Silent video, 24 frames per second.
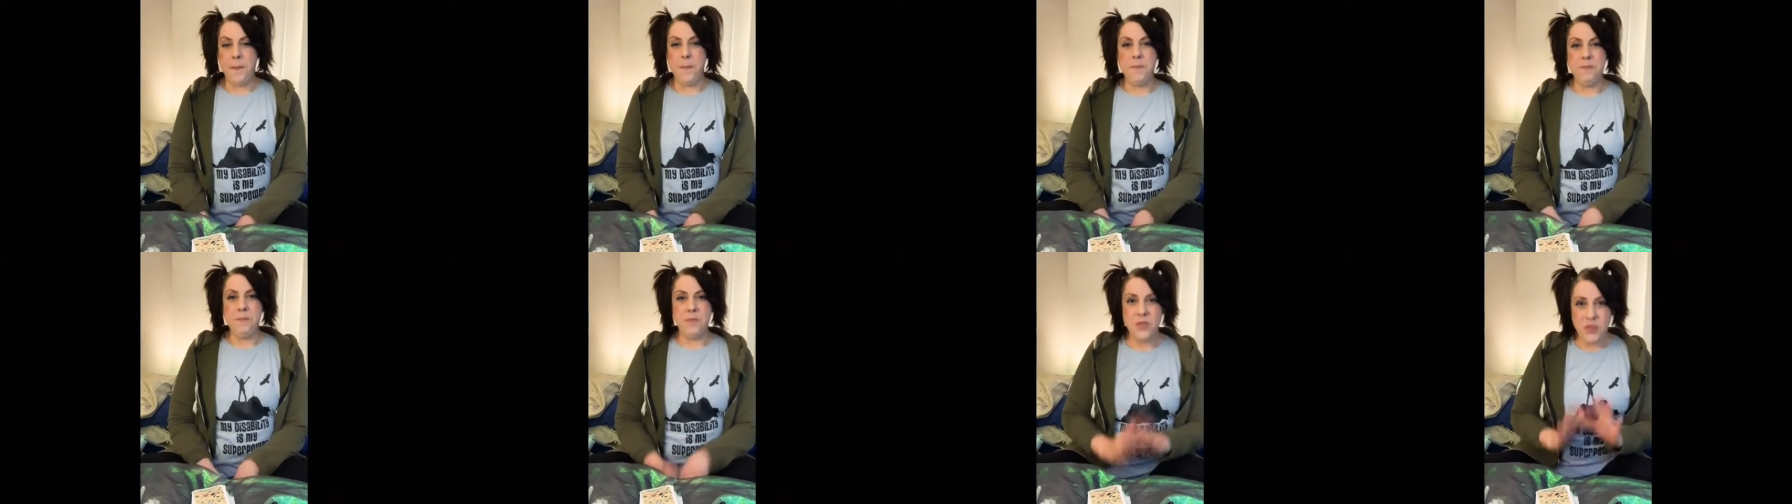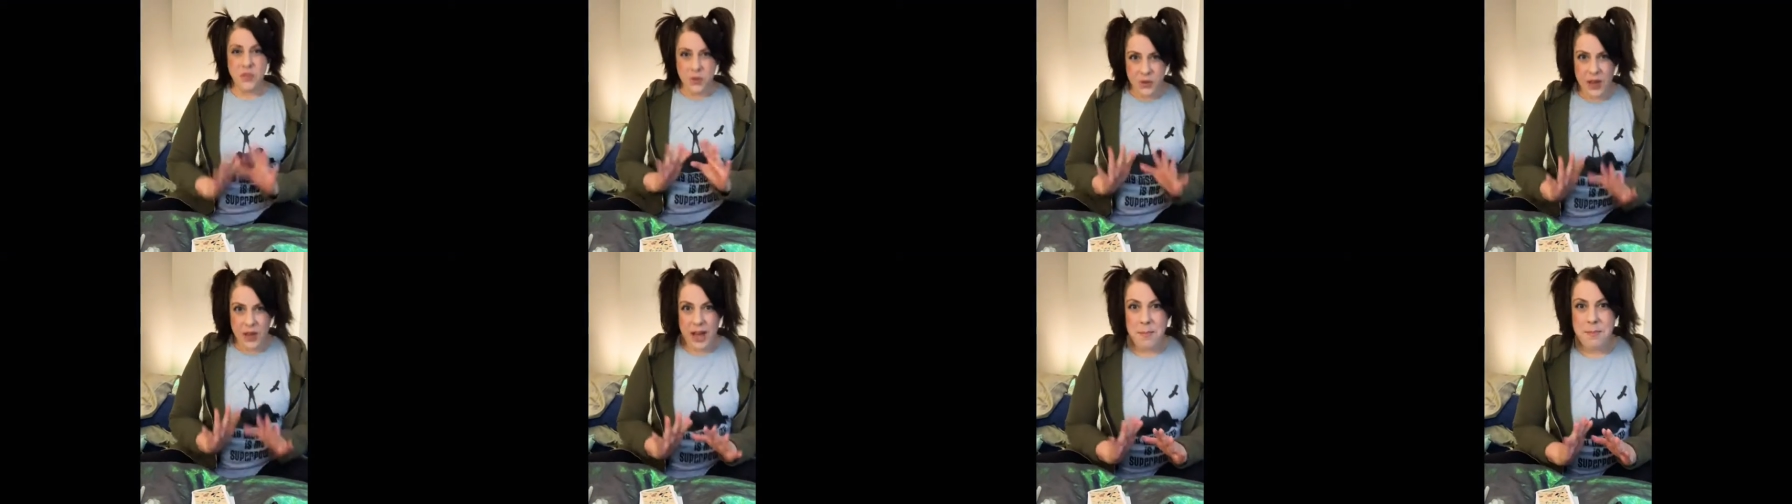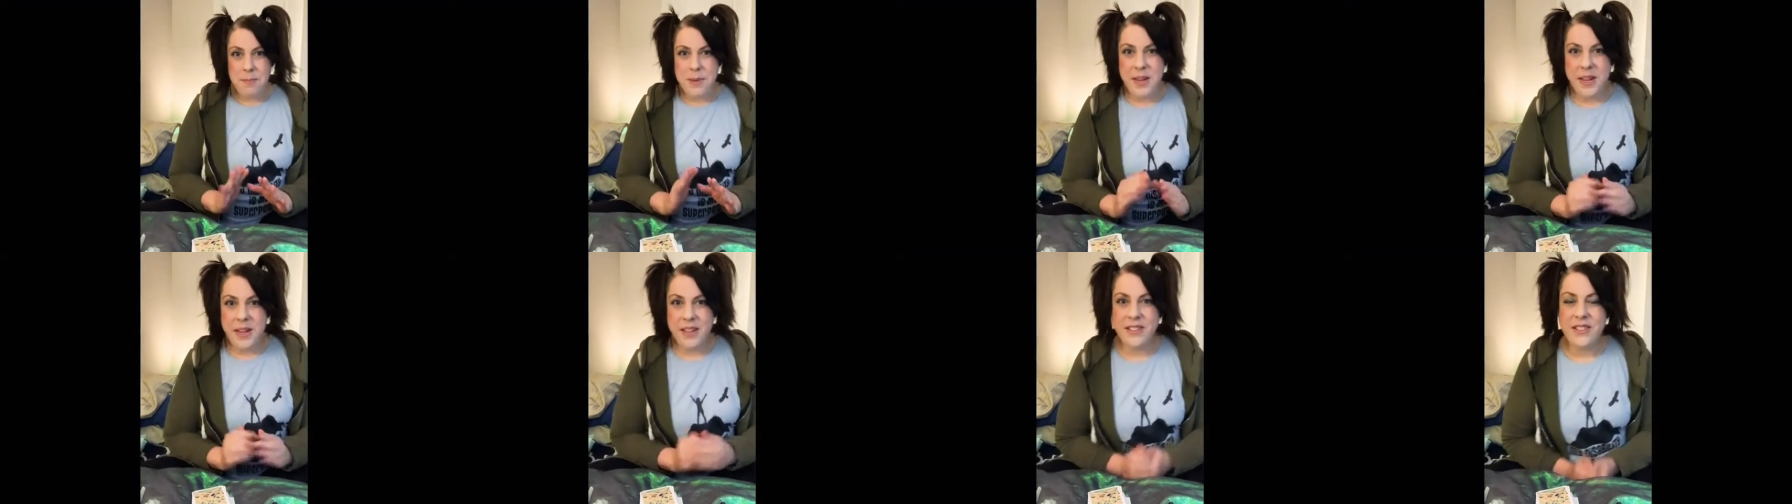So that
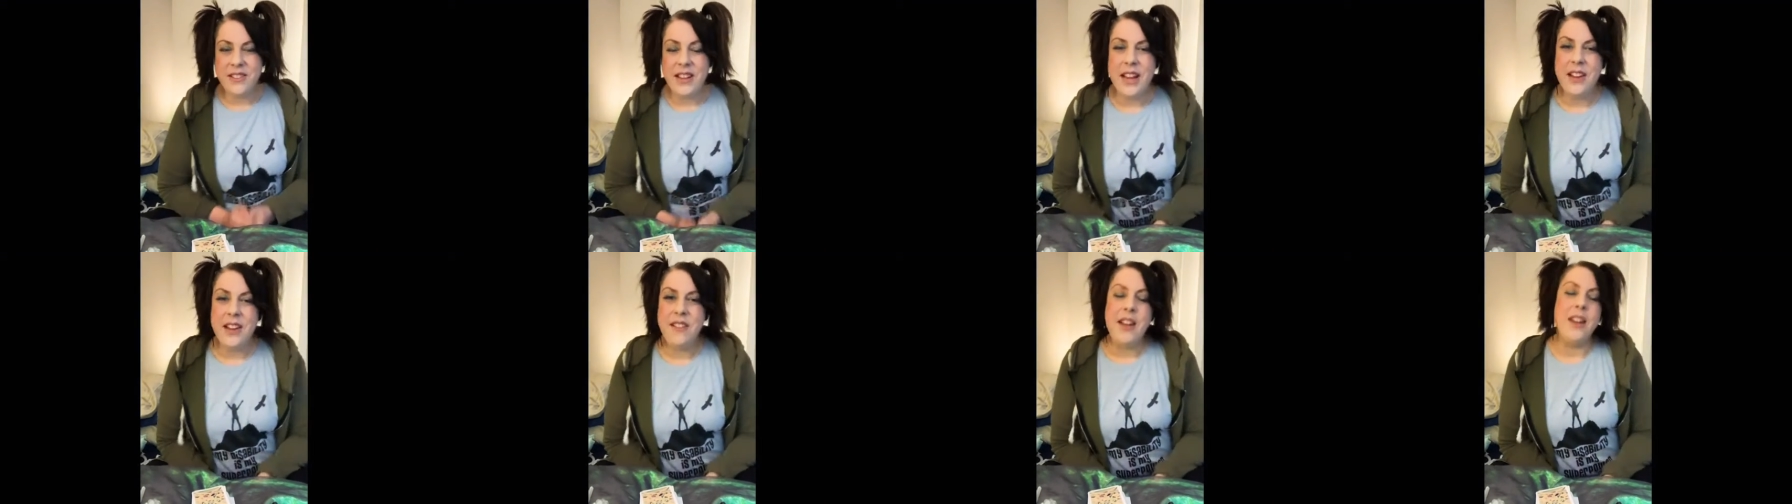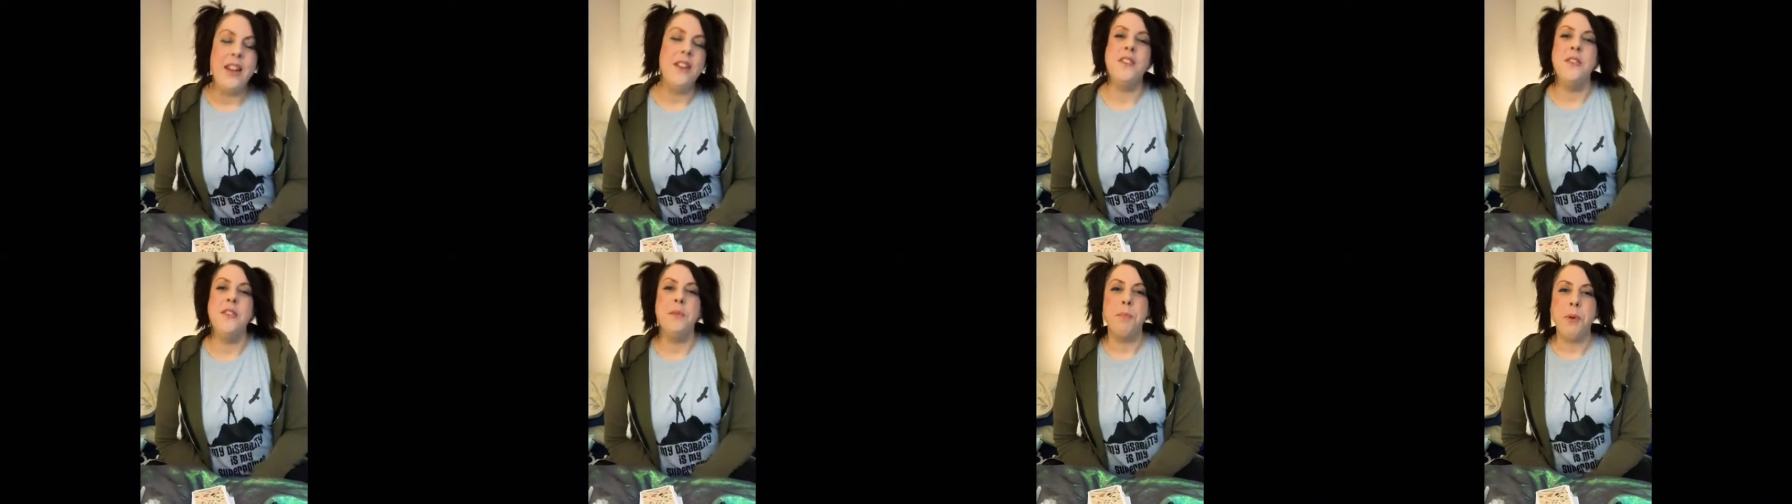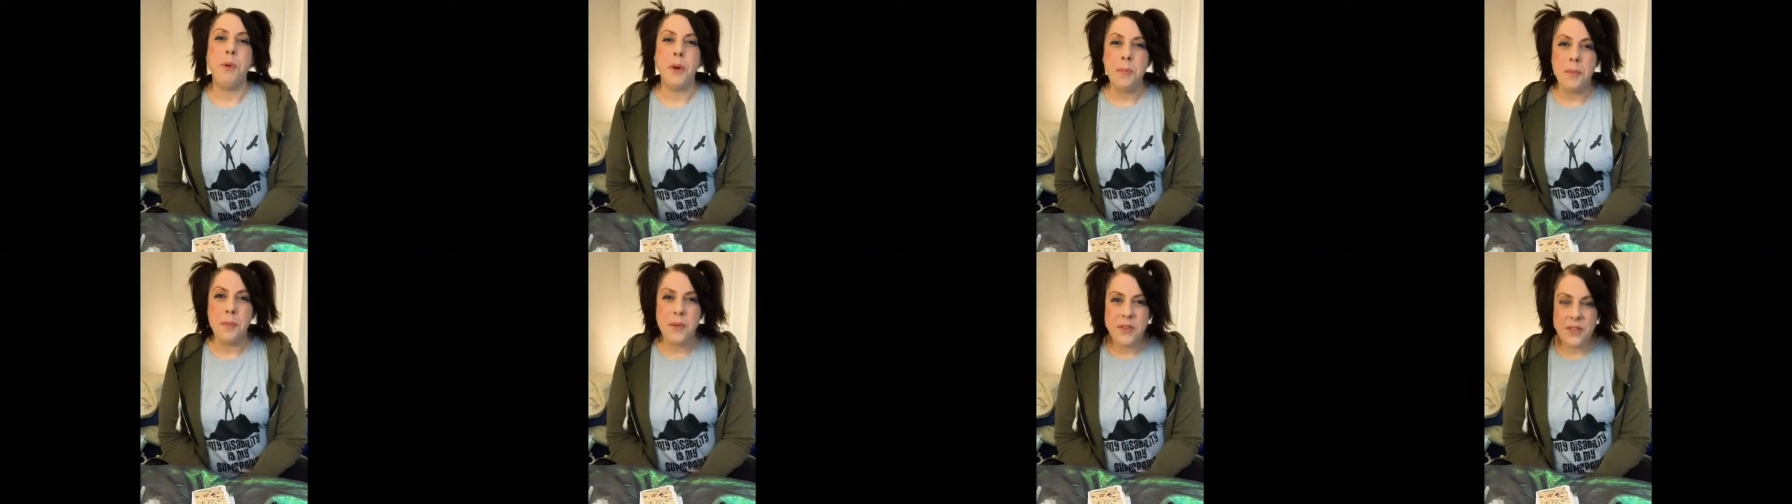being said, that is the
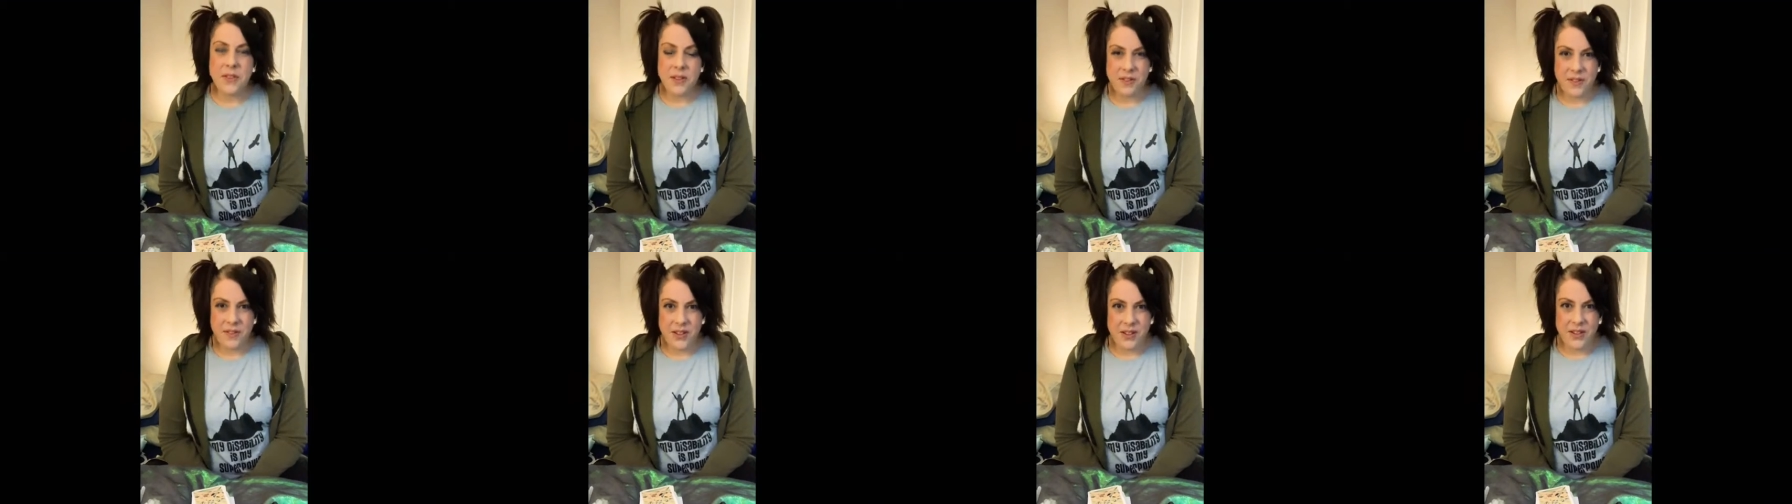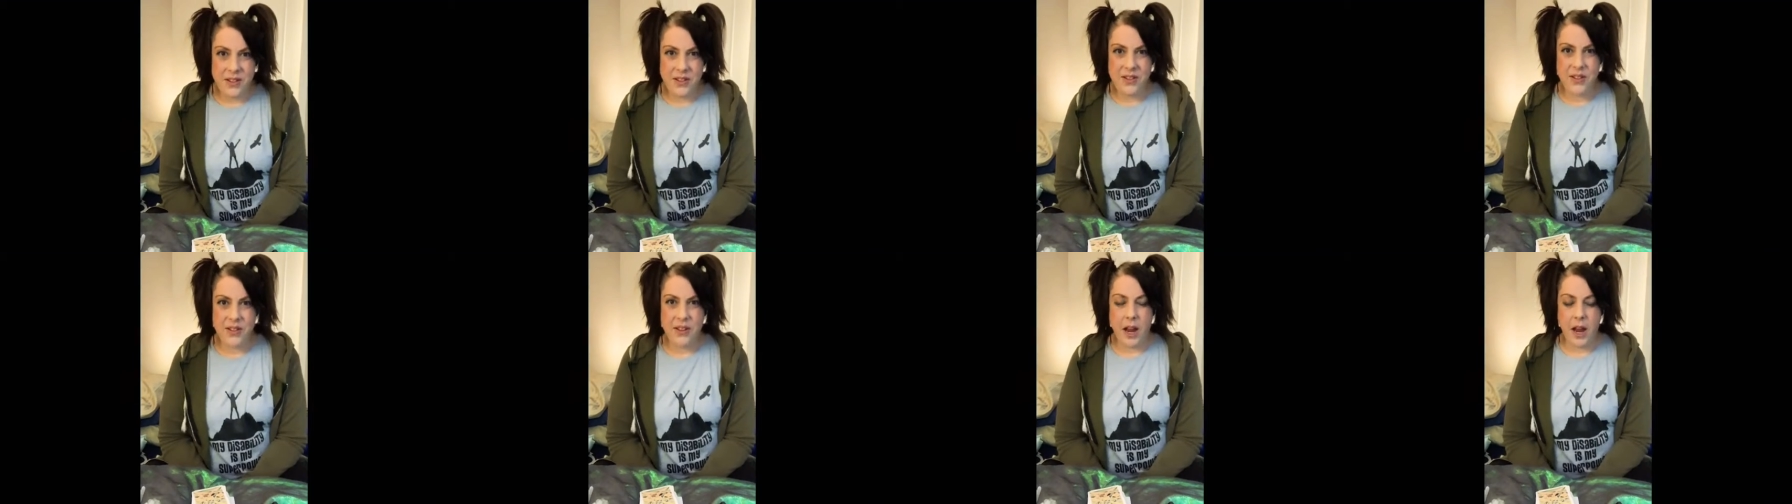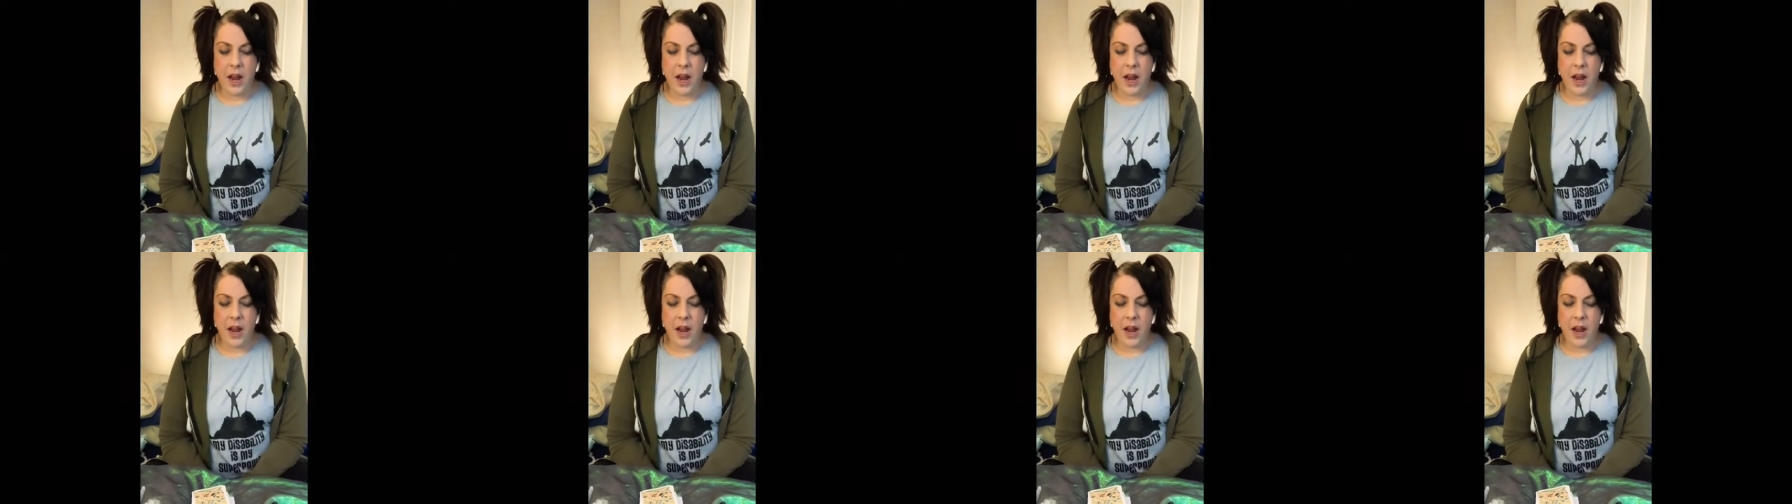purpose of this